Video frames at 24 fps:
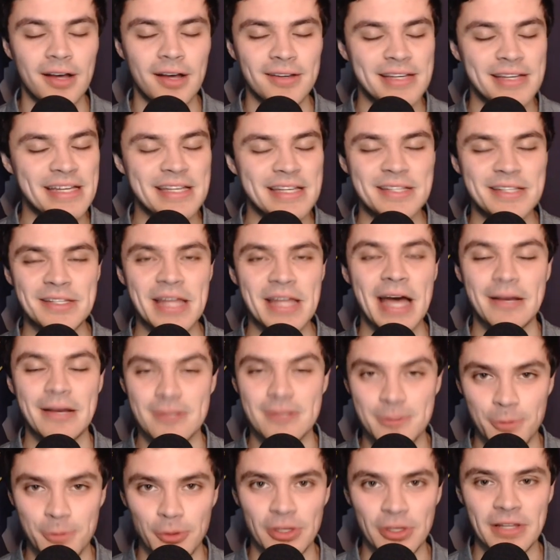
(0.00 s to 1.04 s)
he is an
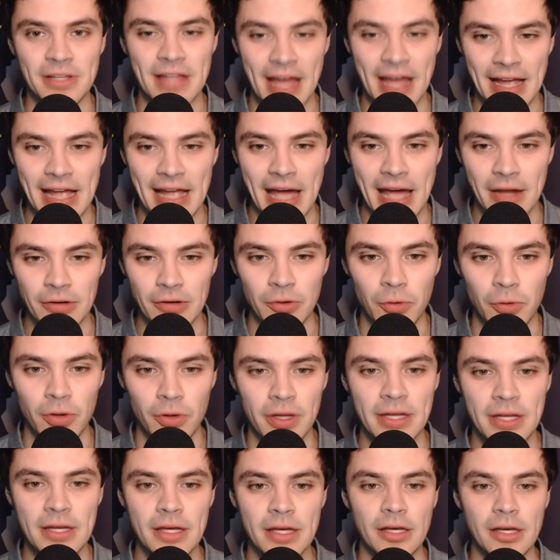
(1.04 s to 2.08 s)
expert in that
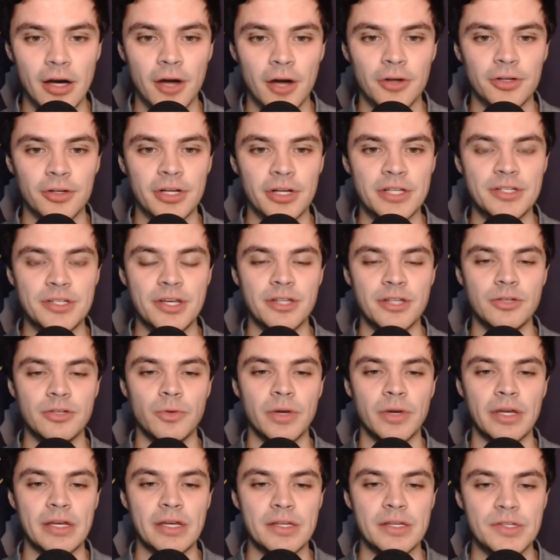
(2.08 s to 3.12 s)
category. Connor
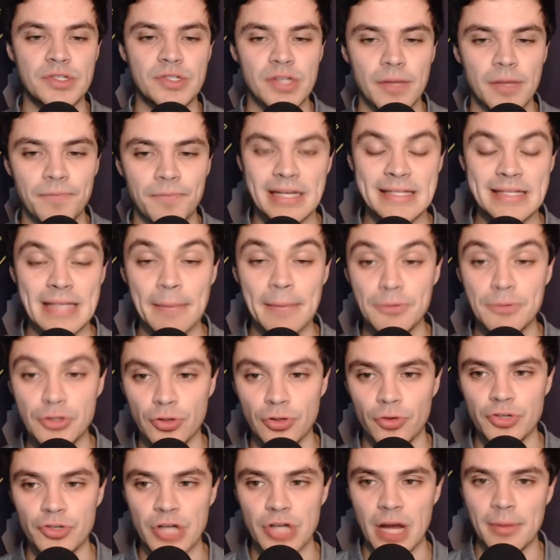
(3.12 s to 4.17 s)
continuing his
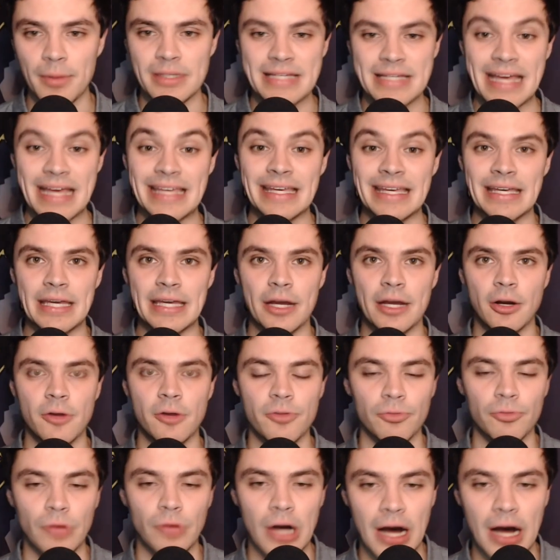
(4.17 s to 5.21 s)
exceptional job at taking care of
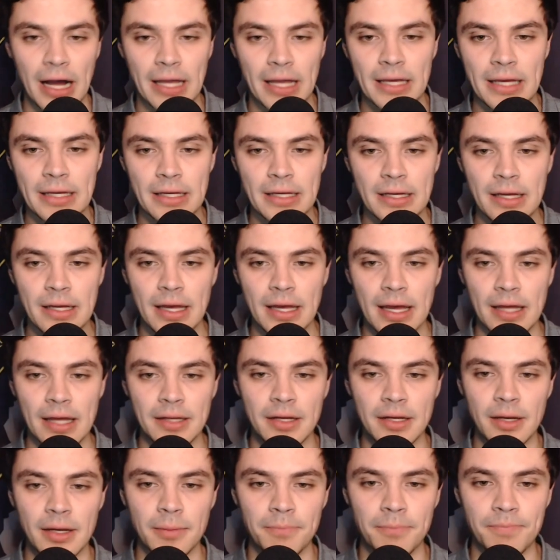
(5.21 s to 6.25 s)
the rock
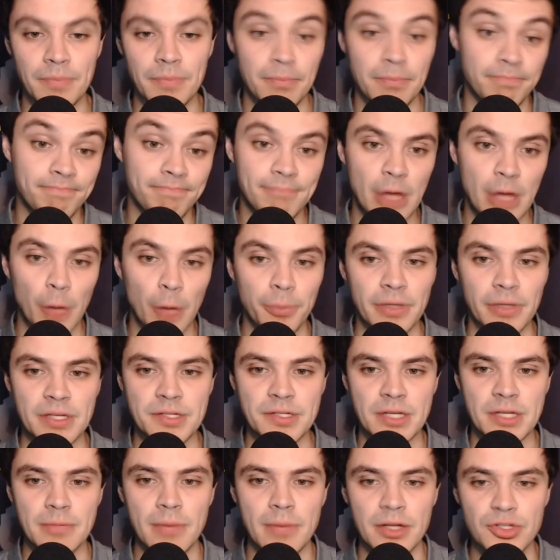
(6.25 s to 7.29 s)
and helping his
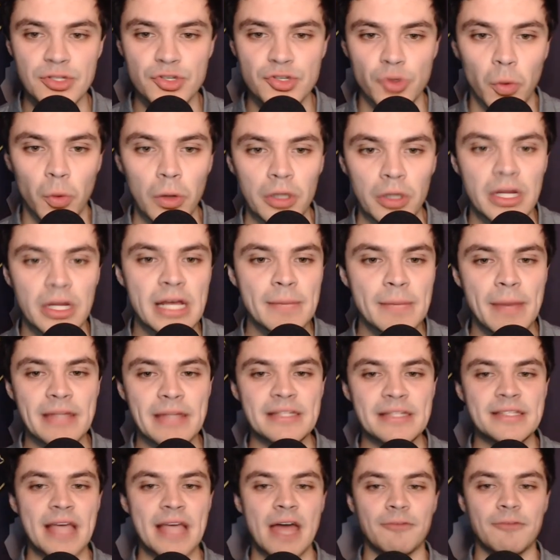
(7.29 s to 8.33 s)
teammates score. Peyton
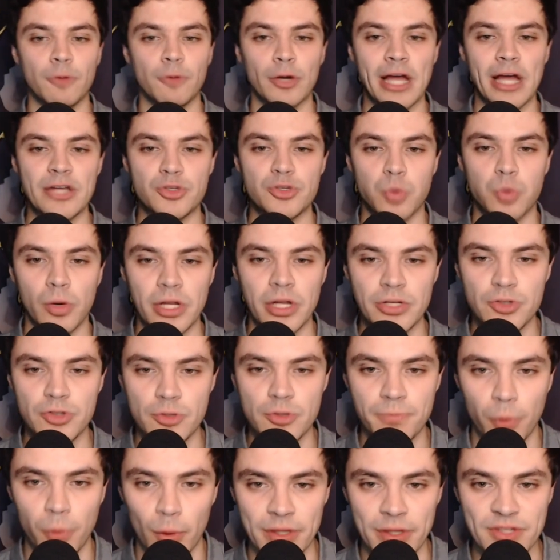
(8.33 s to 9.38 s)
Sanford had 22
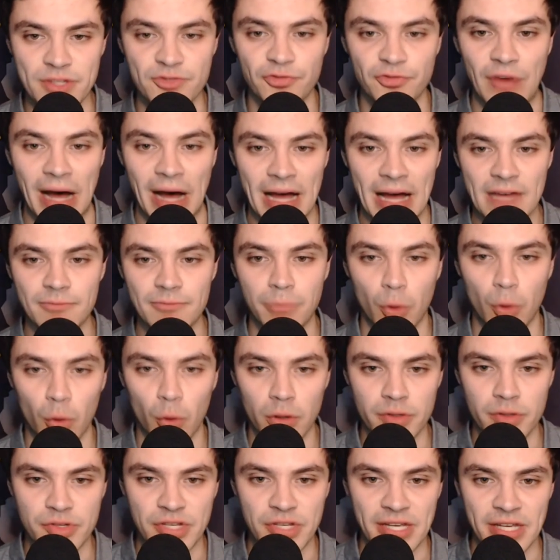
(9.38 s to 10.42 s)
points, 5
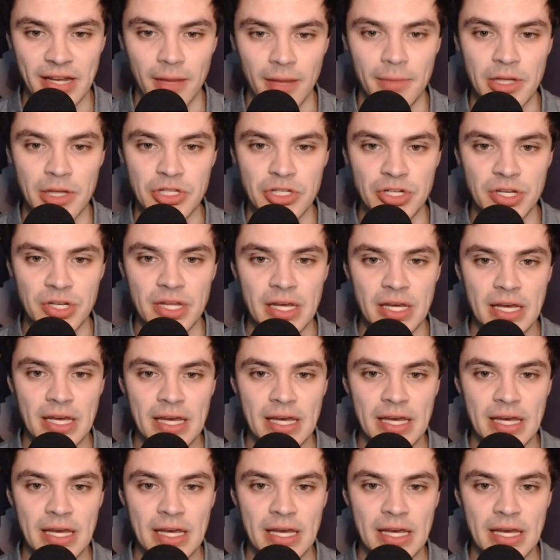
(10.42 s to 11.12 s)
boards. Again, I mentioned